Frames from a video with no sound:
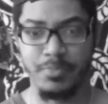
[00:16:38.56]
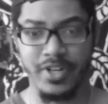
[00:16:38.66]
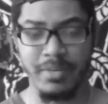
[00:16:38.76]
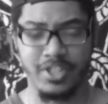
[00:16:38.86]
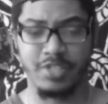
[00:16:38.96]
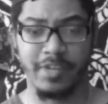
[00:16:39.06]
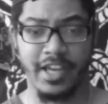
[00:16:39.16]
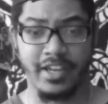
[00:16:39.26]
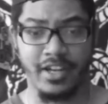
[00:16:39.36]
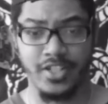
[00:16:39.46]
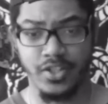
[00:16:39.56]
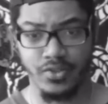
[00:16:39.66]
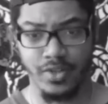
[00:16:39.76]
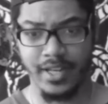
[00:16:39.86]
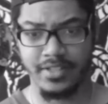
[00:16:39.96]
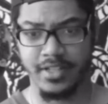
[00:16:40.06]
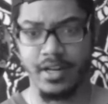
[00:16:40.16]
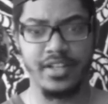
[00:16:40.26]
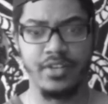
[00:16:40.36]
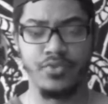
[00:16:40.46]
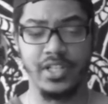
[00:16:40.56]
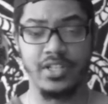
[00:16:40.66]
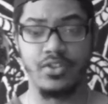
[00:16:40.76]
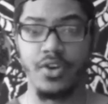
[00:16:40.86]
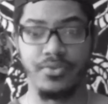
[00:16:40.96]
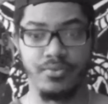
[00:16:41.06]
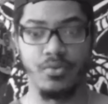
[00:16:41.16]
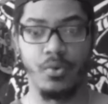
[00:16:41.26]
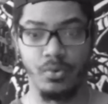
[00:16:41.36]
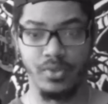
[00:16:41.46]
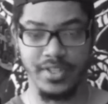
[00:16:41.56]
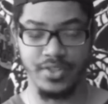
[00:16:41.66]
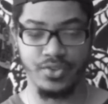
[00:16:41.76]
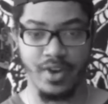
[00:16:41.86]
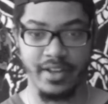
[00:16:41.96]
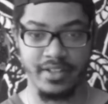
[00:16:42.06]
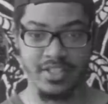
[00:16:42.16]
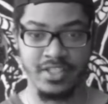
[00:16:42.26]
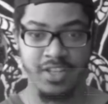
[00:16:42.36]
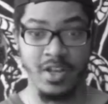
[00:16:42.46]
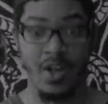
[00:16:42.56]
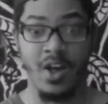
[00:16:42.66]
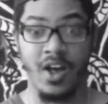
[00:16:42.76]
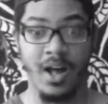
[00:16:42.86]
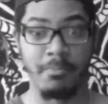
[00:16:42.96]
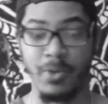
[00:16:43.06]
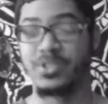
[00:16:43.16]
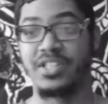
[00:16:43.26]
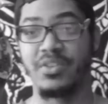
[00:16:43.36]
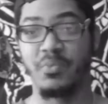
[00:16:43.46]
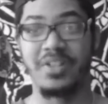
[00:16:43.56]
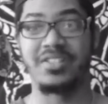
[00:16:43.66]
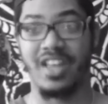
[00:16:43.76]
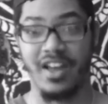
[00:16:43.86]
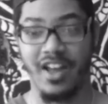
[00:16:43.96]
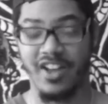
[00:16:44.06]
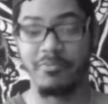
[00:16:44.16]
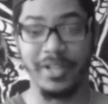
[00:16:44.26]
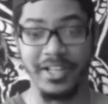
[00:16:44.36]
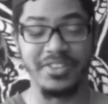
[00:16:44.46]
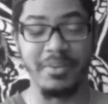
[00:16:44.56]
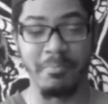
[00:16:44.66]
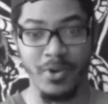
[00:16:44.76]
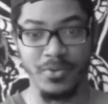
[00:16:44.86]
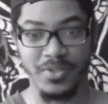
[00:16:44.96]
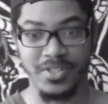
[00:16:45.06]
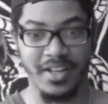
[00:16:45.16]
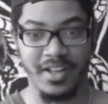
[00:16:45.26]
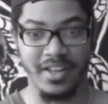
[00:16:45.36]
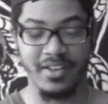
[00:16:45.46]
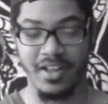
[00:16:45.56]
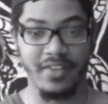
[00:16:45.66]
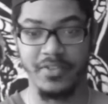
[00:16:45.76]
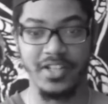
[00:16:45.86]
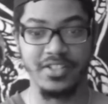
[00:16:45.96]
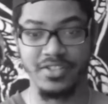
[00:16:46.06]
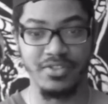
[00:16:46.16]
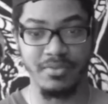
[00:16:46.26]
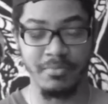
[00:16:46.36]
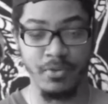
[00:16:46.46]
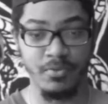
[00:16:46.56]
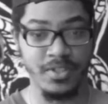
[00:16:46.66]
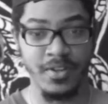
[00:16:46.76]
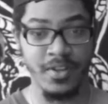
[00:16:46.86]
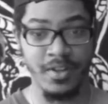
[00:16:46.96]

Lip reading: pretty much Black Eyed Children. Like I said, I didn't really go through all of the tracks, mostly the ones I've played the most and I've listened to the most.